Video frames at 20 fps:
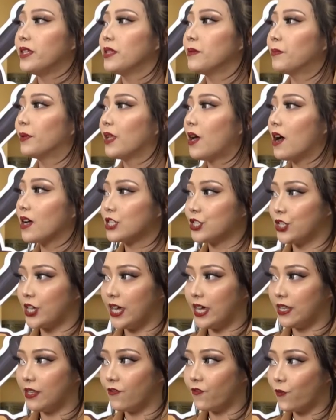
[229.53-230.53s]
in
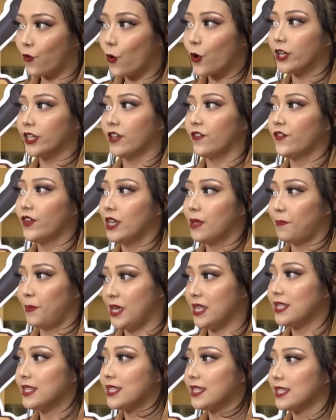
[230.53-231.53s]
blockchain for the
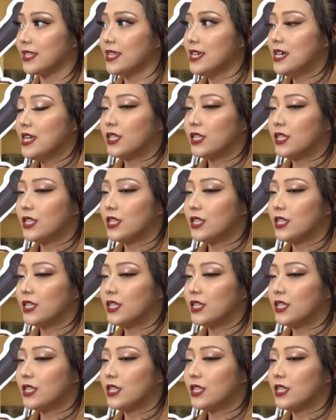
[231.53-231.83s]
Philippines.